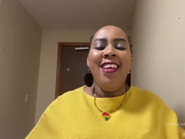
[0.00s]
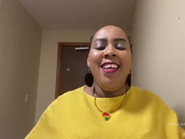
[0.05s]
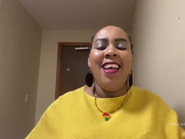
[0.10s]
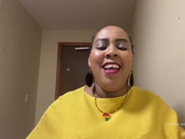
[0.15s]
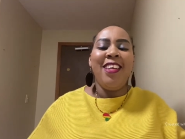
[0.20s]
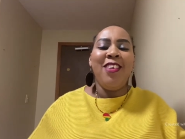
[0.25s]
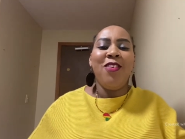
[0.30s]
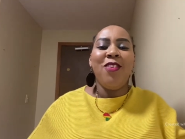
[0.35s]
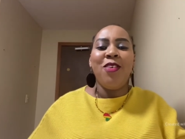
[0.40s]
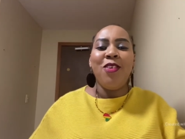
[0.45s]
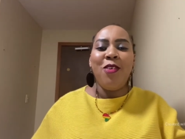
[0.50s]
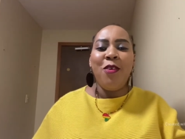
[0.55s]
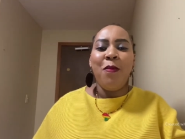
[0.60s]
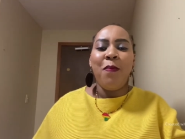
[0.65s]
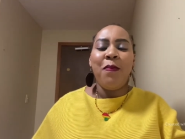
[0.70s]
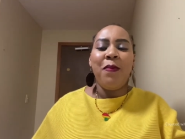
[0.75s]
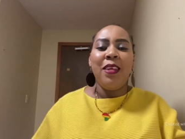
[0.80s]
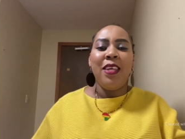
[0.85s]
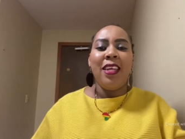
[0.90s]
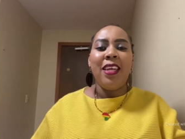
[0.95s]
I don't
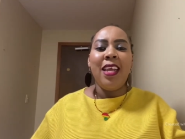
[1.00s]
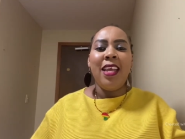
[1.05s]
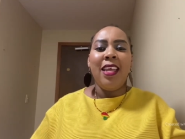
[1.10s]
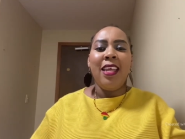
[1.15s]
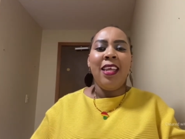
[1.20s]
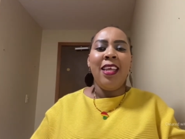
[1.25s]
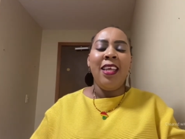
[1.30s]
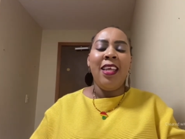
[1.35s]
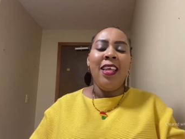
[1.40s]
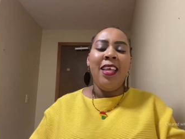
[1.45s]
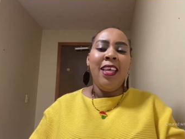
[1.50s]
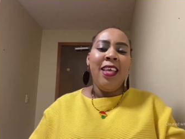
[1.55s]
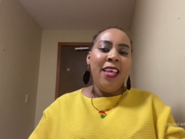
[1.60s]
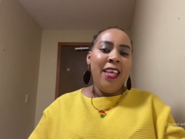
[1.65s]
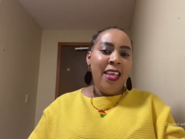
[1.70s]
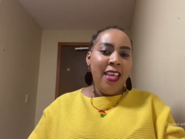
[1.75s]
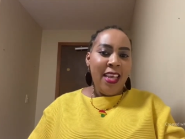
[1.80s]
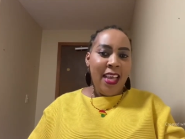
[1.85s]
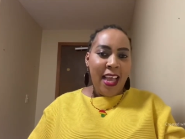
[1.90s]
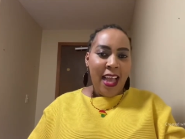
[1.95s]
complain.
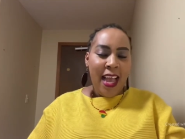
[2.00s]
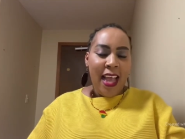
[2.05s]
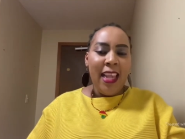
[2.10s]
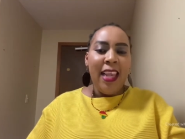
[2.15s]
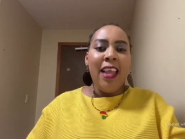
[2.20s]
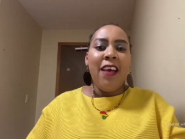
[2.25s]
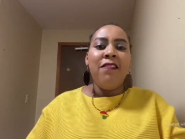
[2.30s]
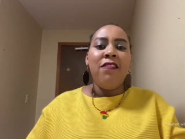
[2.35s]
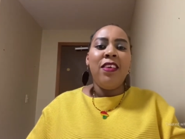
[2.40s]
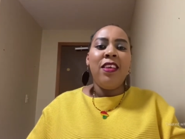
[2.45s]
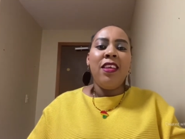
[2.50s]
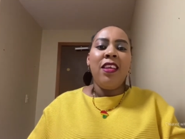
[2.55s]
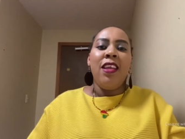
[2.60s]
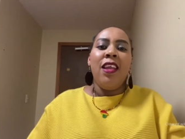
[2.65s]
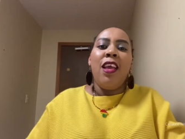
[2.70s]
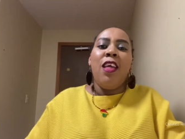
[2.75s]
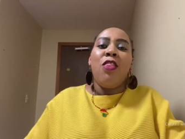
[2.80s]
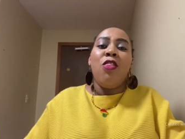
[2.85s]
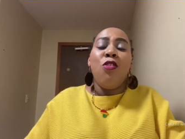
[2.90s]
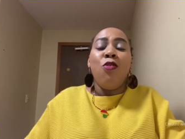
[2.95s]
I love it
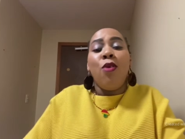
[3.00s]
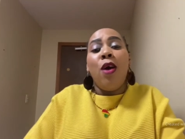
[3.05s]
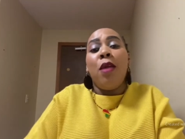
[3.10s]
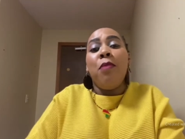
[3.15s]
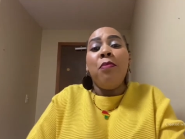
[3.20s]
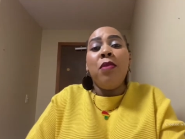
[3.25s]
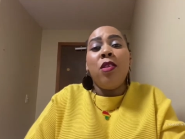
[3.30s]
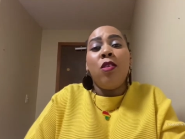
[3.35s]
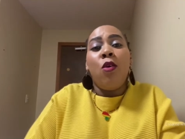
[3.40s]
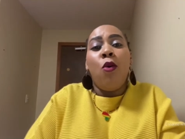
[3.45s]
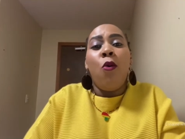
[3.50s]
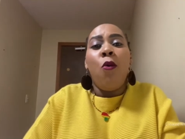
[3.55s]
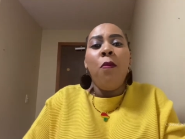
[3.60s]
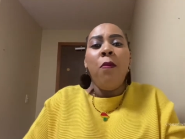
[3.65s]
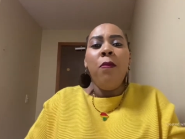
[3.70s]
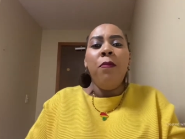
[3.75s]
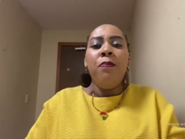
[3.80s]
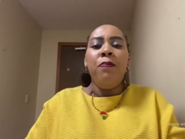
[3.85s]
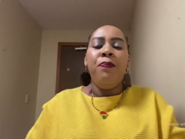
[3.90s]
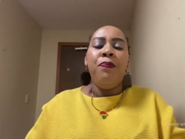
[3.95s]
here, though I miss home.
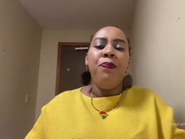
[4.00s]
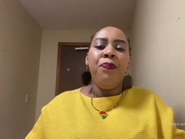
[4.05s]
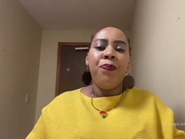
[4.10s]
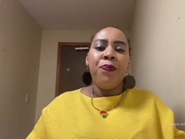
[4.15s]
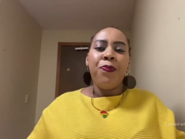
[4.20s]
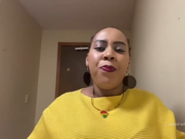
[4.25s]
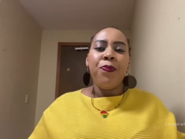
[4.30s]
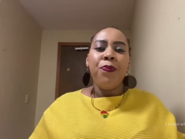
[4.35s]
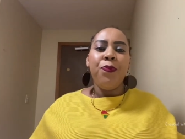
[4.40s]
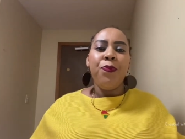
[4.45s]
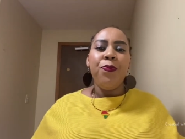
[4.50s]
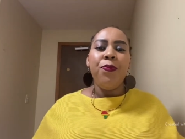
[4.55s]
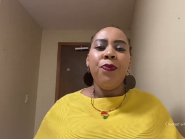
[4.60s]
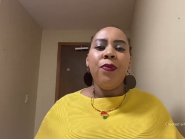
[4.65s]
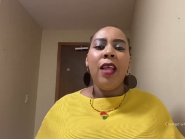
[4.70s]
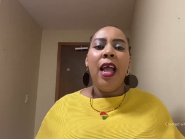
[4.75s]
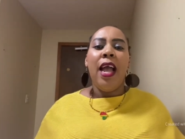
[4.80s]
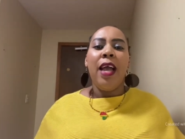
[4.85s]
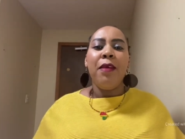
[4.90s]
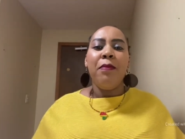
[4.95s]

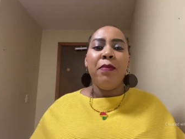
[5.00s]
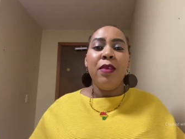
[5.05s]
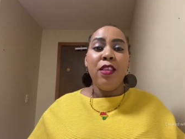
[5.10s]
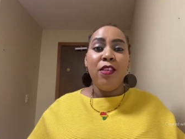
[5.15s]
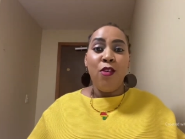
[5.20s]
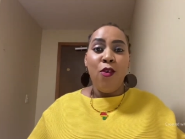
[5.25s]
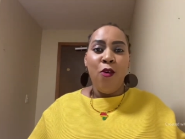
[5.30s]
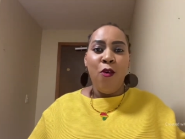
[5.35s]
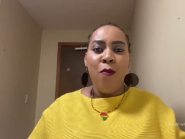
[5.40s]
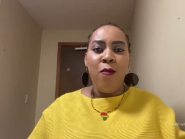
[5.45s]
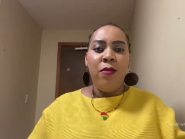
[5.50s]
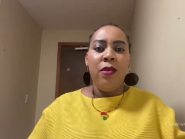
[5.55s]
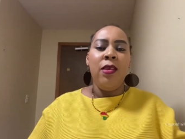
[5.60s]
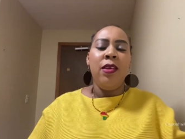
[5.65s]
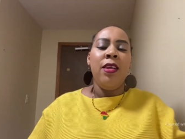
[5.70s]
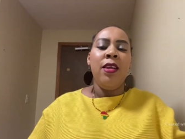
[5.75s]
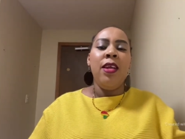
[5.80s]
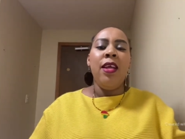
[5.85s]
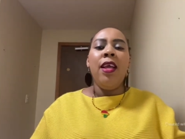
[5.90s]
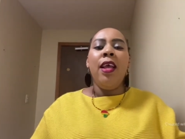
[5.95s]
I miss home.
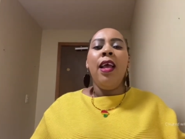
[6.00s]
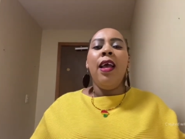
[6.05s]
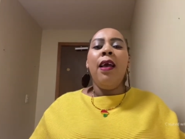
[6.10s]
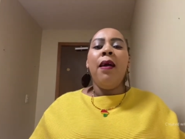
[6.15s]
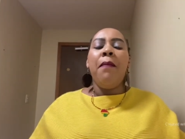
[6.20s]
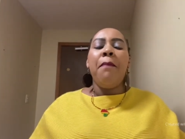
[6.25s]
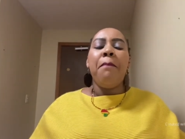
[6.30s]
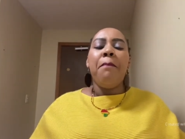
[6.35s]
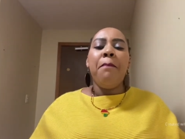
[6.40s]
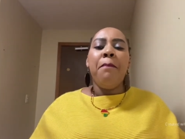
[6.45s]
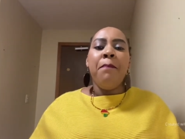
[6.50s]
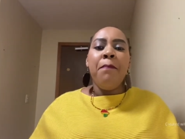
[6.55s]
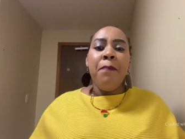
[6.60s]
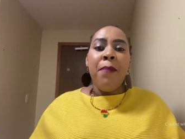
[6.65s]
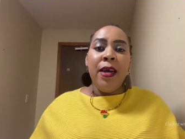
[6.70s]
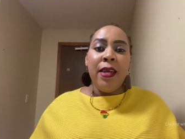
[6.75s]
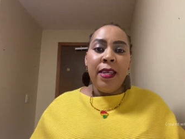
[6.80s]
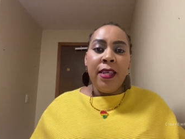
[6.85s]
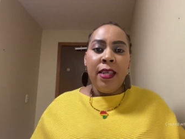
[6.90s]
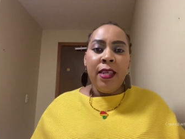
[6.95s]

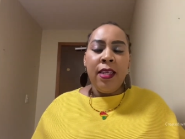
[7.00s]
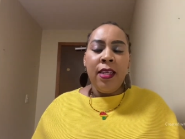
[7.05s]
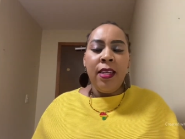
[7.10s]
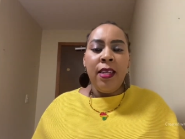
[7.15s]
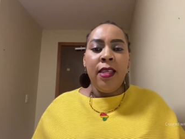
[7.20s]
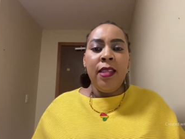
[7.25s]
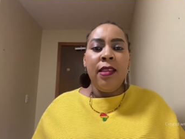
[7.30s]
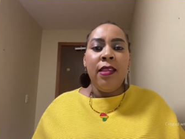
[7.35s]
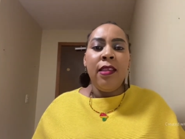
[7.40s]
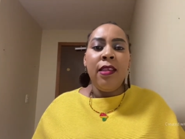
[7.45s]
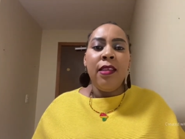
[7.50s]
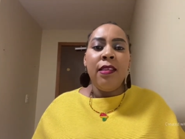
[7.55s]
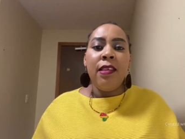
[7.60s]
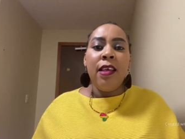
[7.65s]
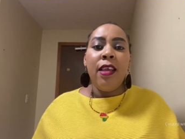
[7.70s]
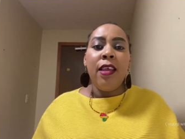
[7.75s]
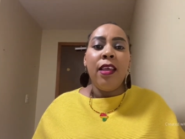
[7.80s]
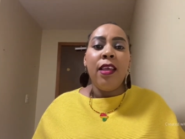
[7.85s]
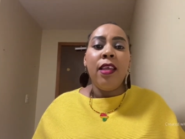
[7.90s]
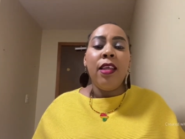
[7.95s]
But since
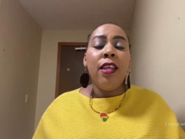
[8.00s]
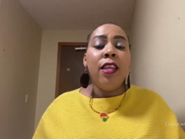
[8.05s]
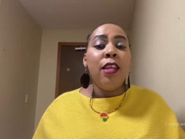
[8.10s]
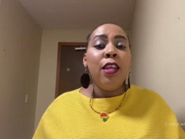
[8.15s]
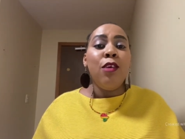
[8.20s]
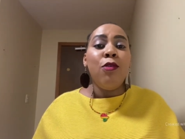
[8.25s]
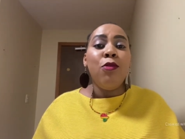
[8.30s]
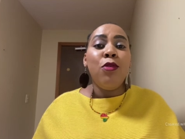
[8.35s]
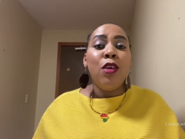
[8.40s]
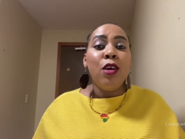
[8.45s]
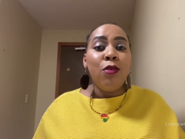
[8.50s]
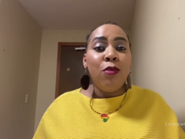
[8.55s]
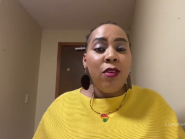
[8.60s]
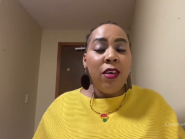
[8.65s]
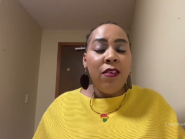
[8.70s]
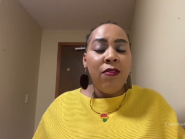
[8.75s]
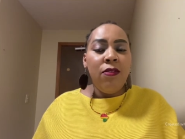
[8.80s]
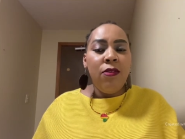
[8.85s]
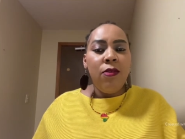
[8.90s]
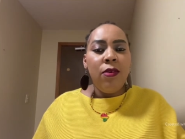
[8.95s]
I nilikuja
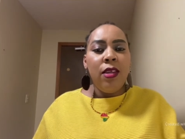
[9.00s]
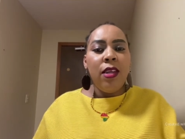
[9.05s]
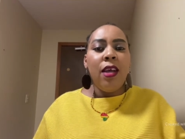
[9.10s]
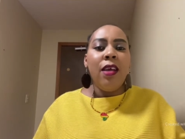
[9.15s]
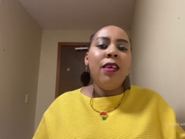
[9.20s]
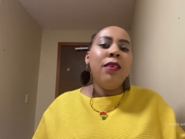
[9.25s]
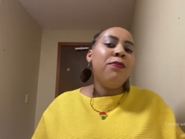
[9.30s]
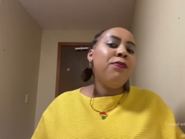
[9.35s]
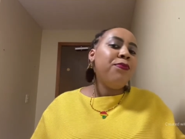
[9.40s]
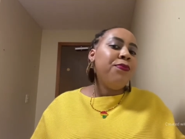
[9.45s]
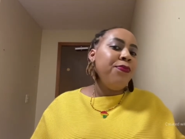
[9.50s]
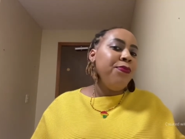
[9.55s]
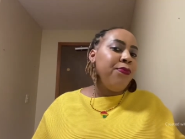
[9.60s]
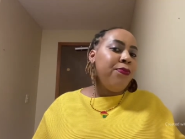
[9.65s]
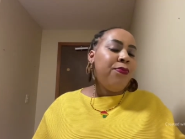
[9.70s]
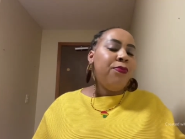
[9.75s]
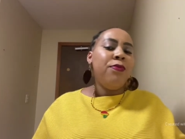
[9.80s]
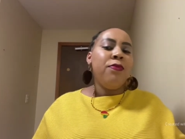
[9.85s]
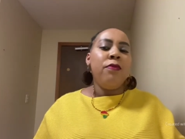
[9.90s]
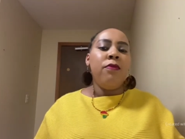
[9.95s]
kutafuta,
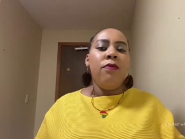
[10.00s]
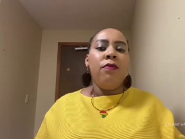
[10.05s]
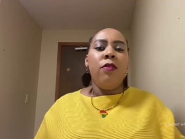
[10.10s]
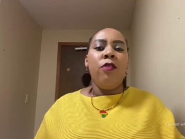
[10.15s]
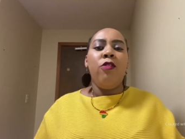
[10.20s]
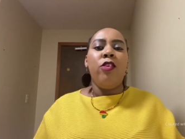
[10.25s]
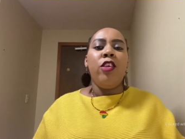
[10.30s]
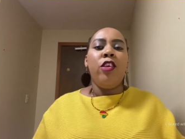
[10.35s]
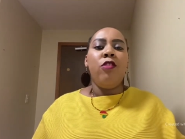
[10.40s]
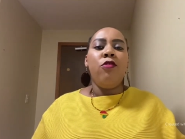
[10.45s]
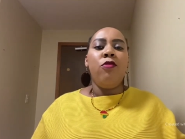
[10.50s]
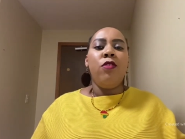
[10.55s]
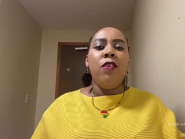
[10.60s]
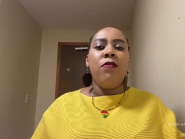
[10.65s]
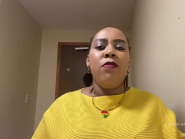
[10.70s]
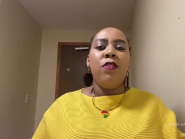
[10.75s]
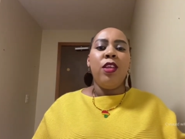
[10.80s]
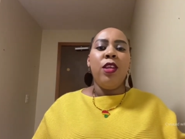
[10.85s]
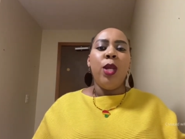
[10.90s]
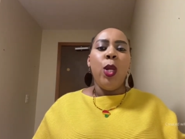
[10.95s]
ya
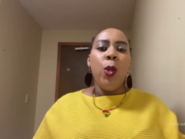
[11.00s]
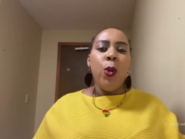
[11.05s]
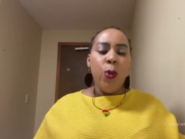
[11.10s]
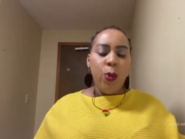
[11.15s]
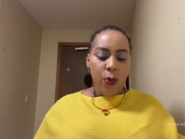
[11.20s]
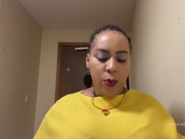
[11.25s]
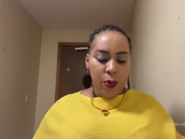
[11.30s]
tutafute do.